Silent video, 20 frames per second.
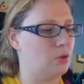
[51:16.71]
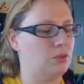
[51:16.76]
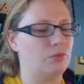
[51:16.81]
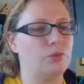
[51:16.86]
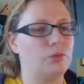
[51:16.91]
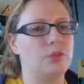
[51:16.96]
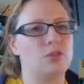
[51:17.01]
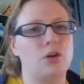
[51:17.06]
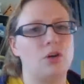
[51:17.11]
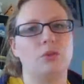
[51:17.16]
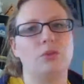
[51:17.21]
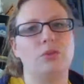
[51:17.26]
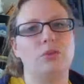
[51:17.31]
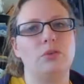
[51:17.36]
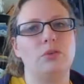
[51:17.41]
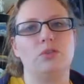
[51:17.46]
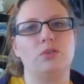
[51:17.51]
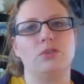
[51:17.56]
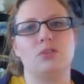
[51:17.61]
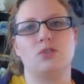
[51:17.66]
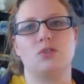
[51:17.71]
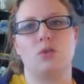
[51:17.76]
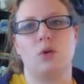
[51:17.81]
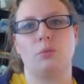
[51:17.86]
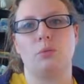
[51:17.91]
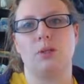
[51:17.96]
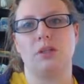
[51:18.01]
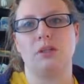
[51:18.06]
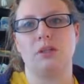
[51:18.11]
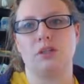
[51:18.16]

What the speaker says: if we don't know if it's normally